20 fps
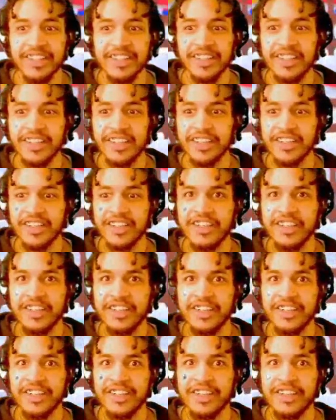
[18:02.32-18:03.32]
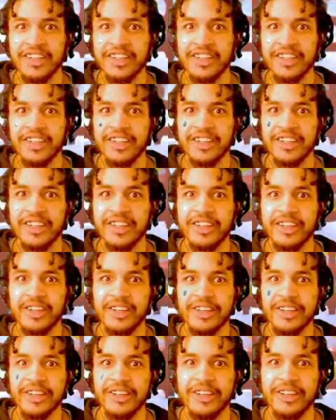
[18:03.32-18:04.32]

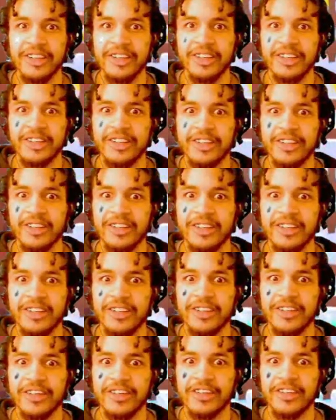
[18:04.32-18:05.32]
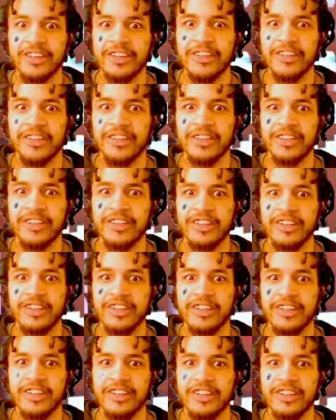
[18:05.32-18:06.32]

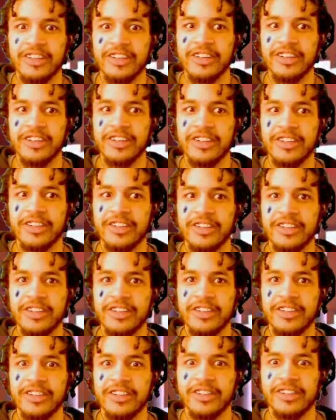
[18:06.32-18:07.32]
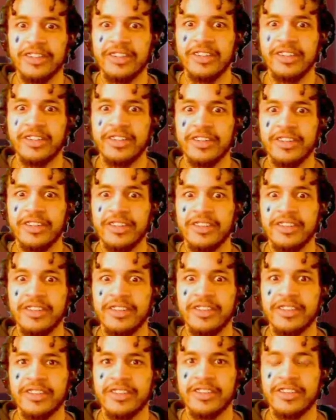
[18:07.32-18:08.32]

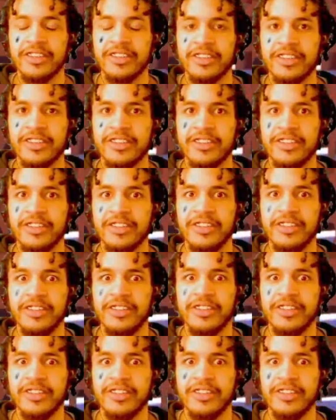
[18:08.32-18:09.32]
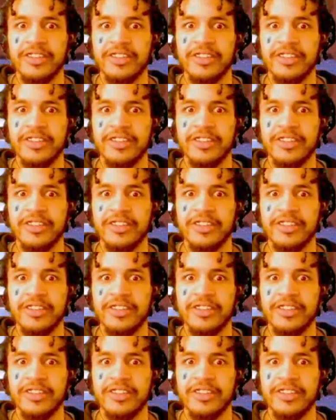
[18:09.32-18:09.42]
[no speech]